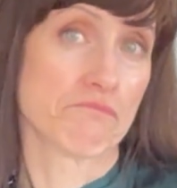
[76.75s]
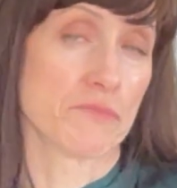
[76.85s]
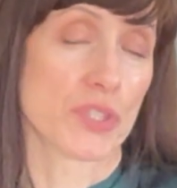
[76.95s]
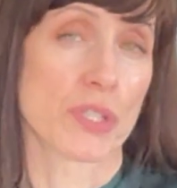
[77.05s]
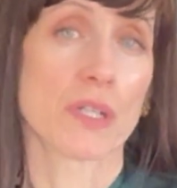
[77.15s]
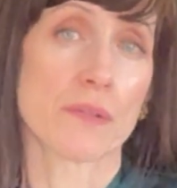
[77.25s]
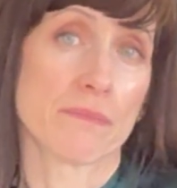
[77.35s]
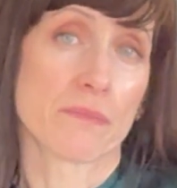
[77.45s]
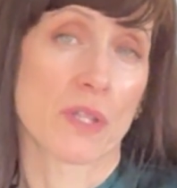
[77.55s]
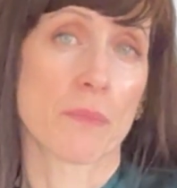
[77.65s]
Sure,
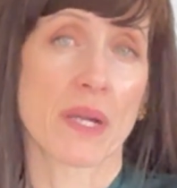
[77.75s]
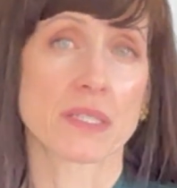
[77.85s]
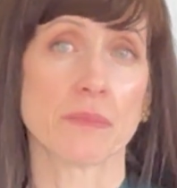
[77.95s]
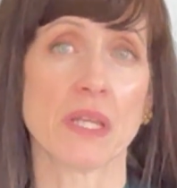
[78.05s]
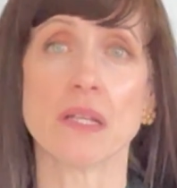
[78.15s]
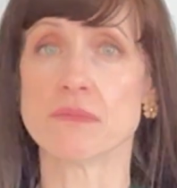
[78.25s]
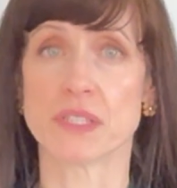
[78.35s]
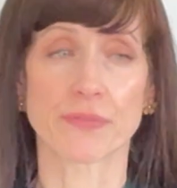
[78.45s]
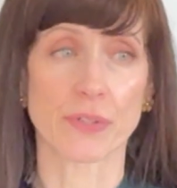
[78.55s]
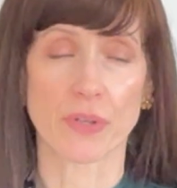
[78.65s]
compared to me,
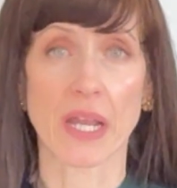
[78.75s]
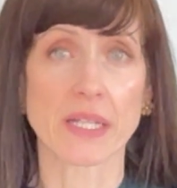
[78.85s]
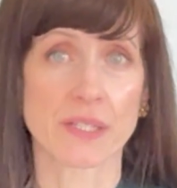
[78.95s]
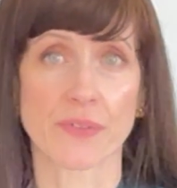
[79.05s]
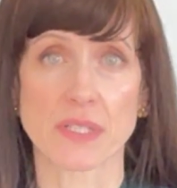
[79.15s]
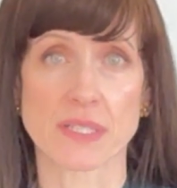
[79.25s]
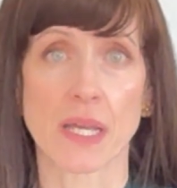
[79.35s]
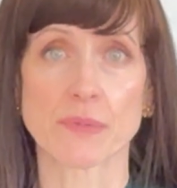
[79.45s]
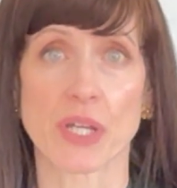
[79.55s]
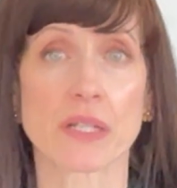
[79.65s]
different grade, different
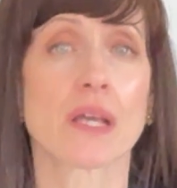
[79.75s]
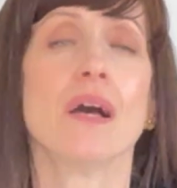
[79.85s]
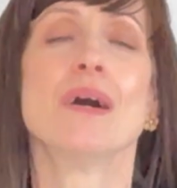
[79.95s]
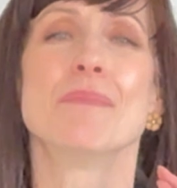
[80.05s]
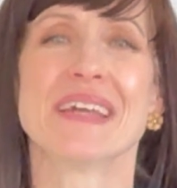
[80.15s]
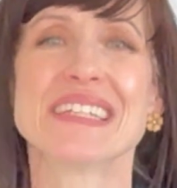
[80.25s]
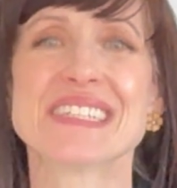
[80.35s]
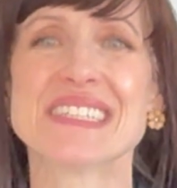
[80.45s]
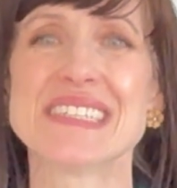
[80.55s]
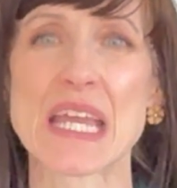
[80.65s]
subject, but it's
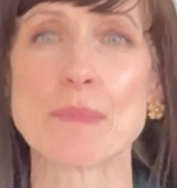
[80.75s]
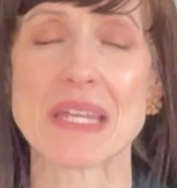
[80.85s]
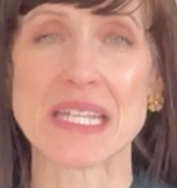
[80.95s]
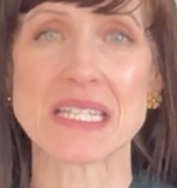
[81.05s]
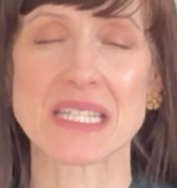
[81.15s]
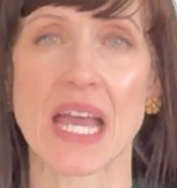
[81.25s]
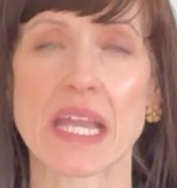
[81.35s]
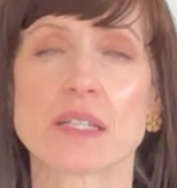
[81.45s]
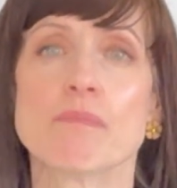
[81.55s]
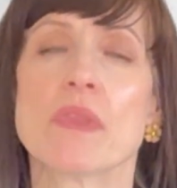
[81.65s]
the same
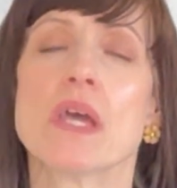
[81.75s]
insight.